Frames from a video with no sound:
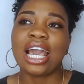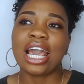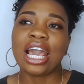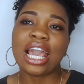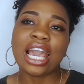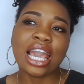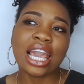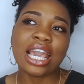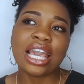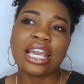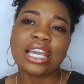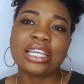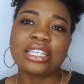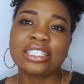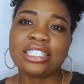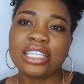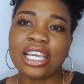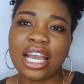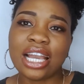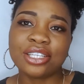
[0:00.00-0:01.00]

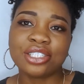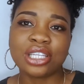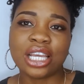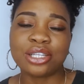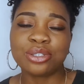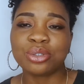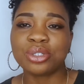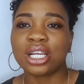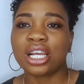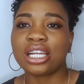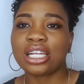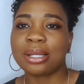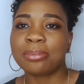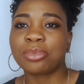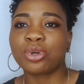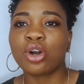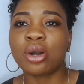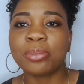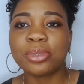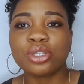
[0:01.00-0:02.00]
And yeah, I told her that I'm
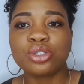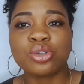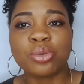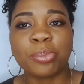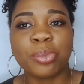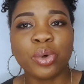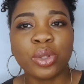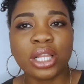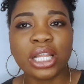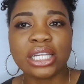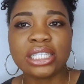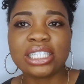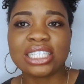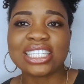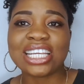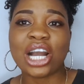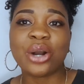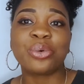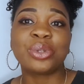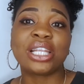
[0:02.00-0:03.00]
coming to Poland, that
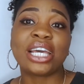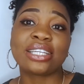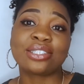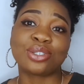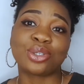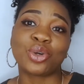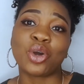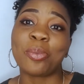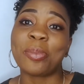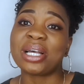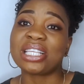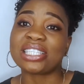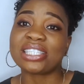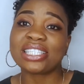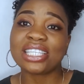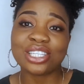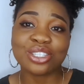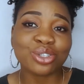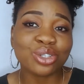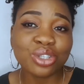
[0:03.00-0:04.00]
I would like to come and
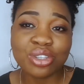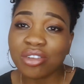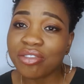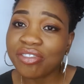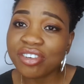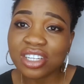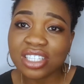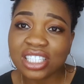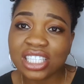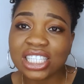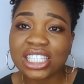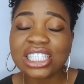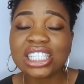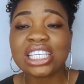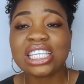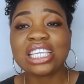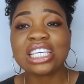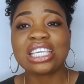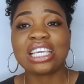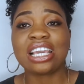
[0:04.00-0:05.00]
see the
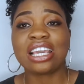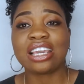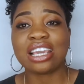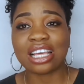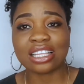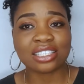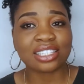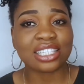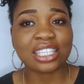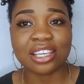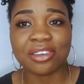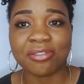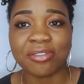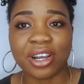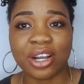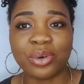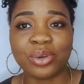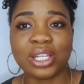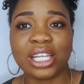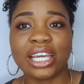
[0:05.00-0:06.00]
university and see if
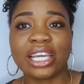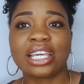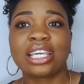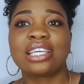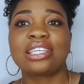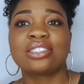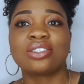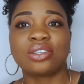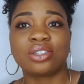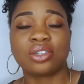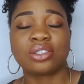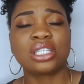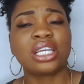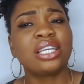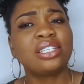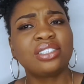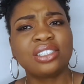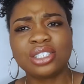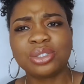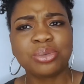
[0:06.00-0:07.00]
I would like it or not.
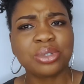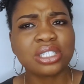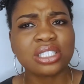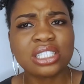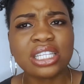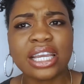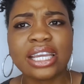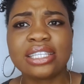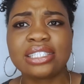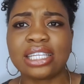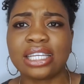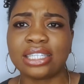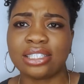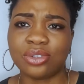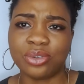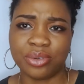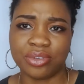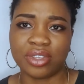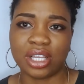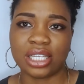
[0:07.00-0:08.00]
And she was nice and
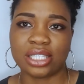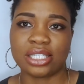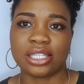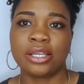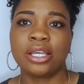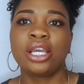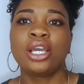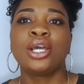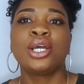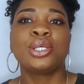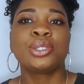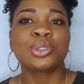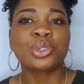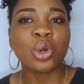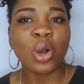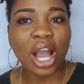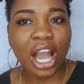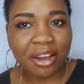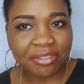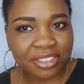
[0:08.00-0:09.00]
all that. So
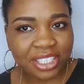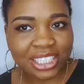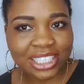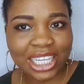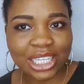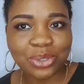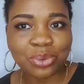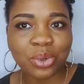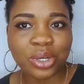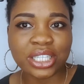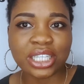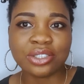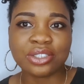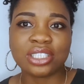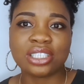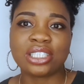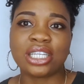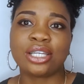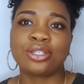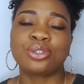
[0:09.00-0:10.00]
after that, what else
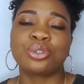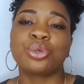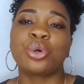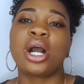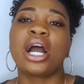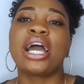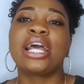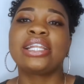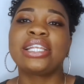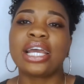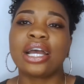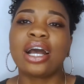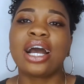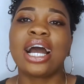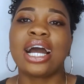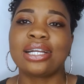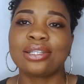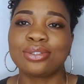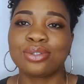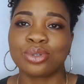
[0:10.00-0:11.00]
did I do? I now
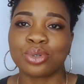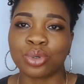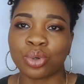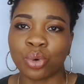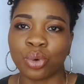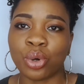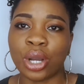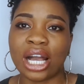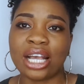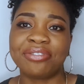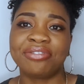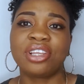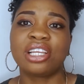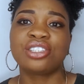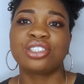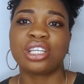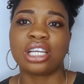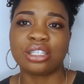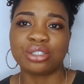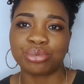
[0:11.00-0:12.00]
had to go, after
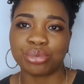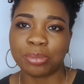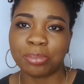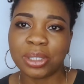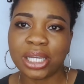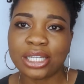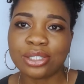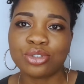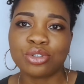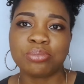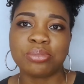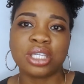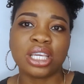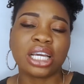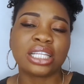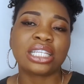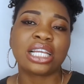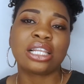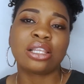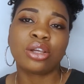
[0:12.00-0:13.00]
she has replied to me
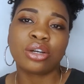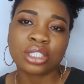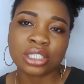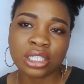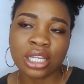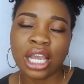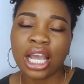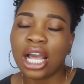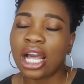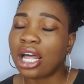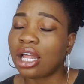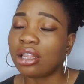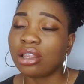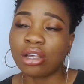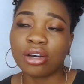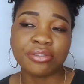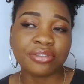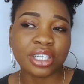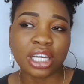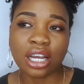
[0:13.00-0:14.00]
and I
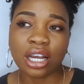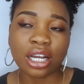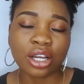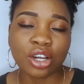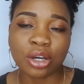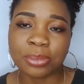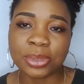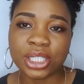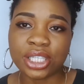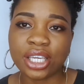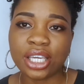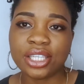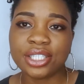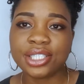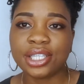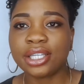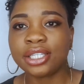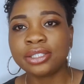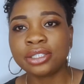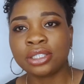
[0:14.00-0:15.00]
loved her
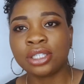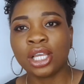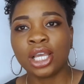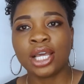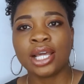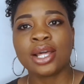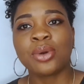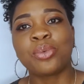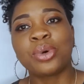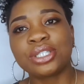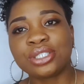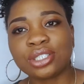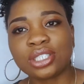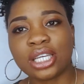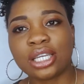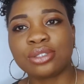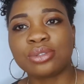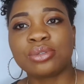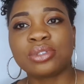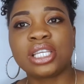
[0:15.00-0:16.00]
communication. What did I
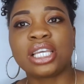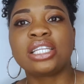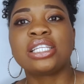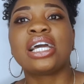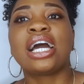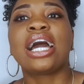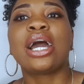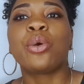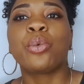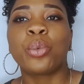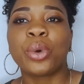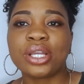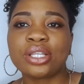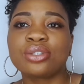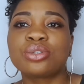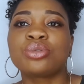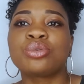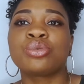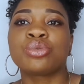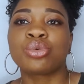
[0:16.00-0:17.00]
do then? I went
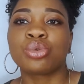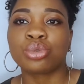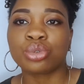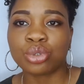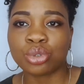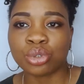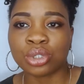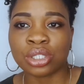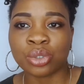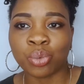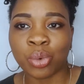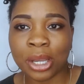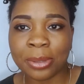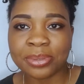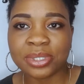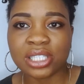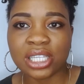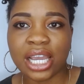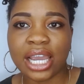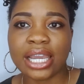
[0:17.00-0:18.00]
to the
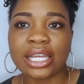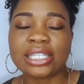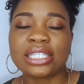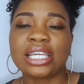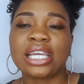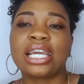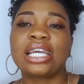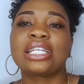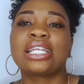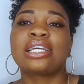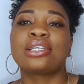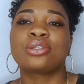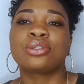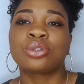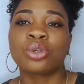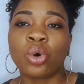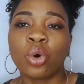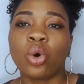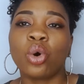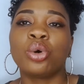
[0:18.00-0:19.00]
website and I
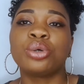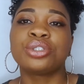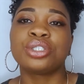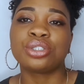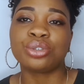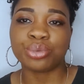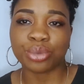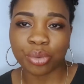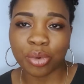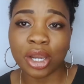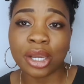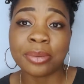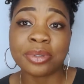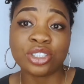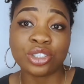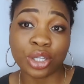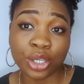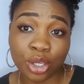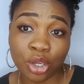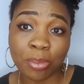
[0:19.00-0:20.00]
saw all the required
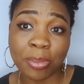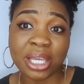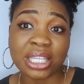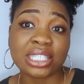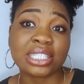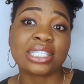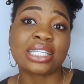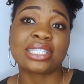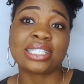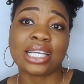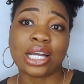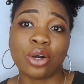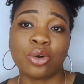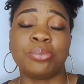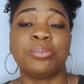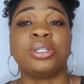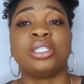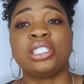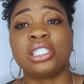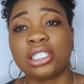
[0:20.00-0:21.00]
documents that I'll
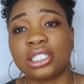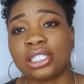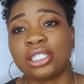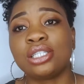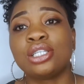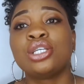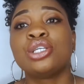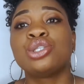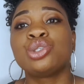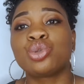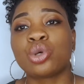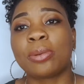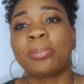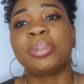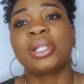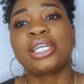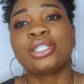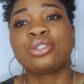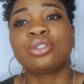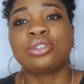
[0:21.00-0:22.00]
be needing to
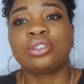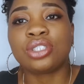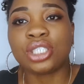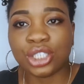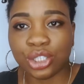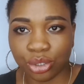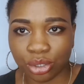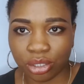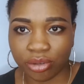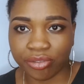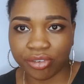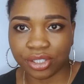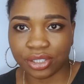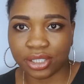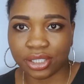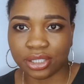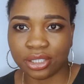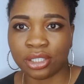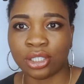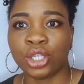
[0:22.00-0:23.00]
apply to this
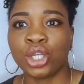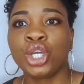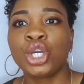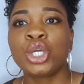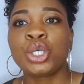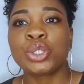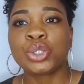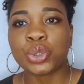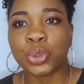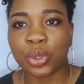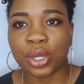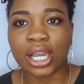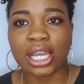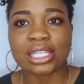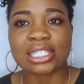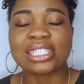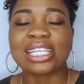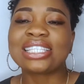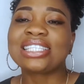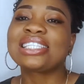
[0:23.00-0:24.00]
university. So
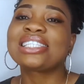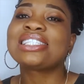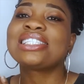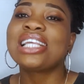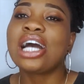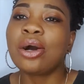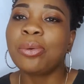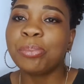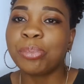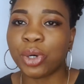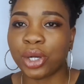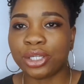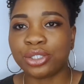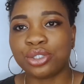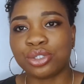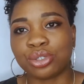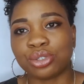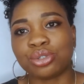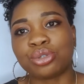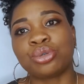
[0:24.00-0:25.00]
guys, that is now brought
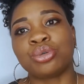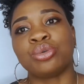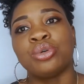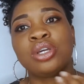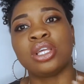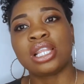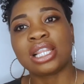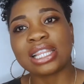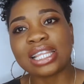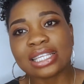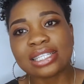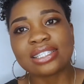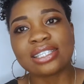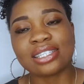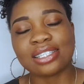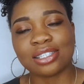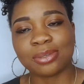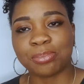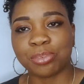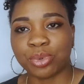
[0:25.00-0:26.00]
to you. This is
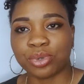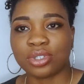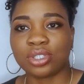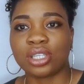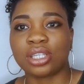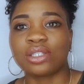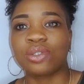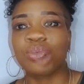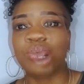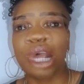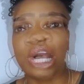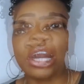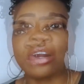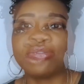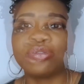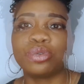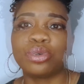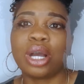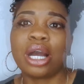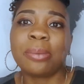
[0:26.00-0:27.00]
the process. We'll have
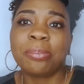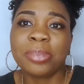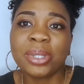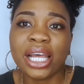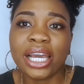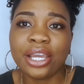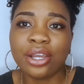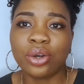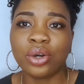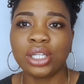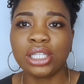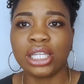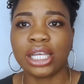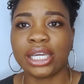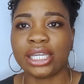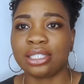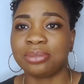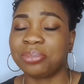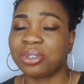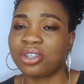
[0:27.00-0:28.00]
to apply
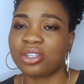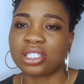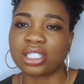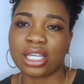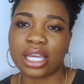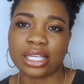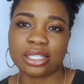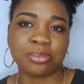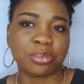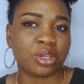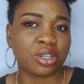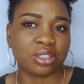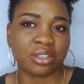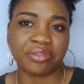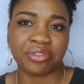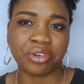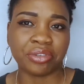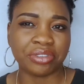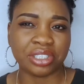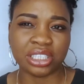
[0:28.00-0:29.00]
online because guys, because of
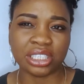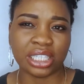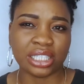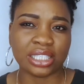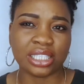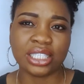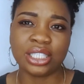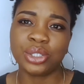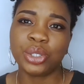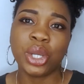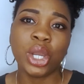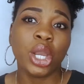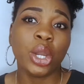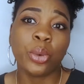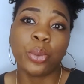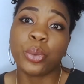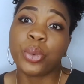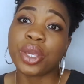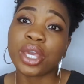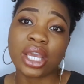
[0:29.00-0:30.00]
COVID-19,
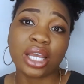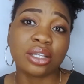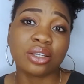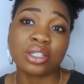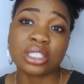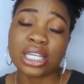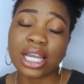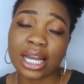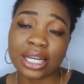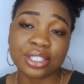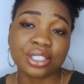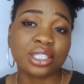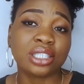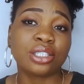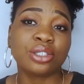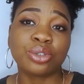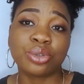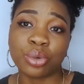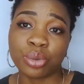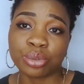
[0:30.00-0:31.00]
we cannot actually
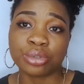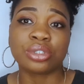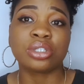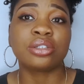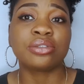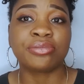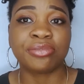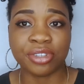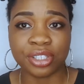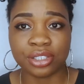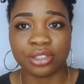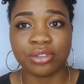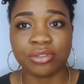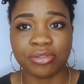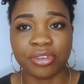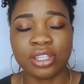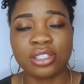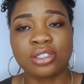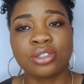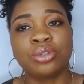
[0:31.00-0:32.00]
go face to
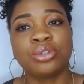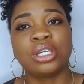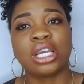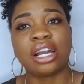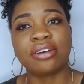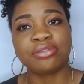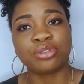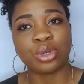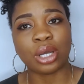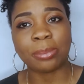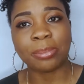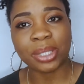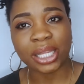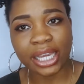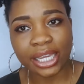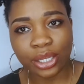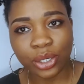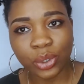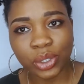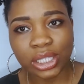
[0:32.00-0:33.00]
face. So you have to
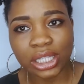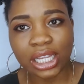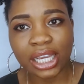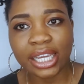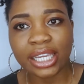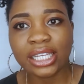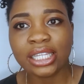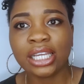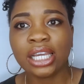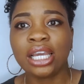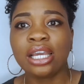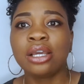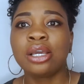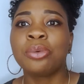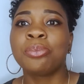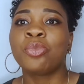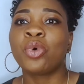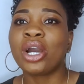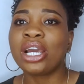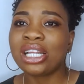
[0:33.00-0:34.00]
apply online.
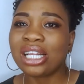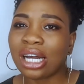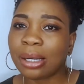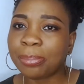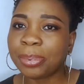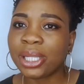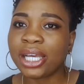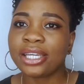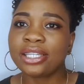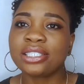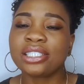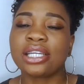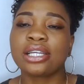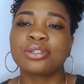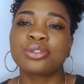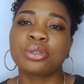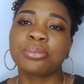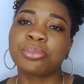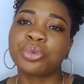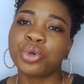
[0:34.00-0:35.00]
While applying, there are
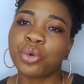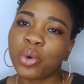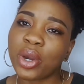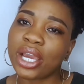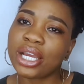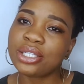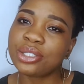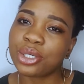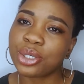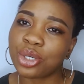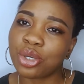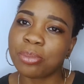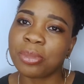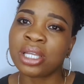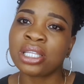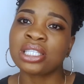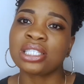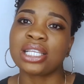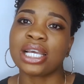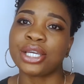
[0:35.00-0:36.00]
some required
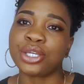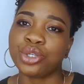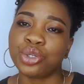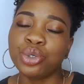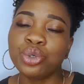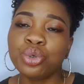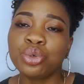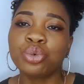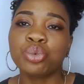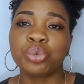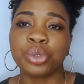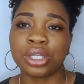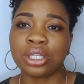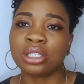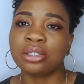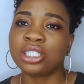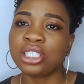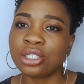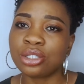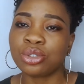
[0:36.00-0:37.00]
documents that you will
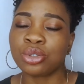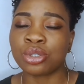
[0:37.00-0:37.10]
need to